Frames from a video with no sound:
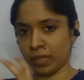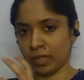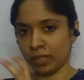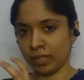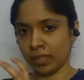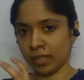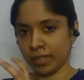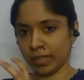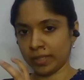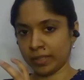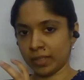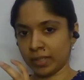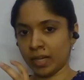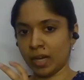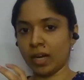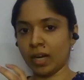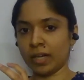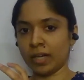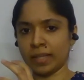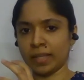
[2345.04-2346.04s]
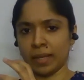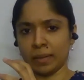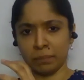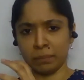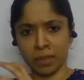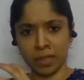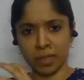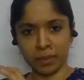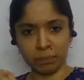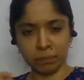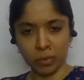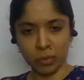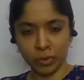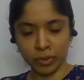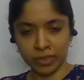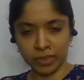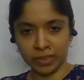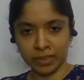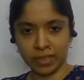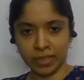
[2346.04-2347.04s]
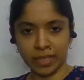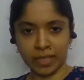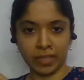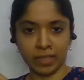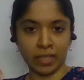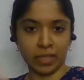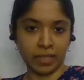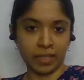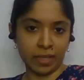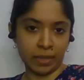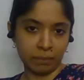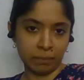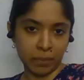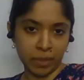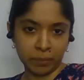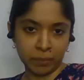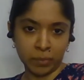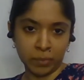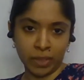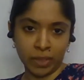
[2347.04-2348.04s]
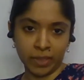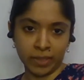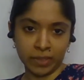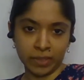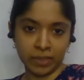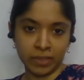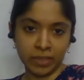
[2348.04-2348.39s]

felt like I am my body and I am my mind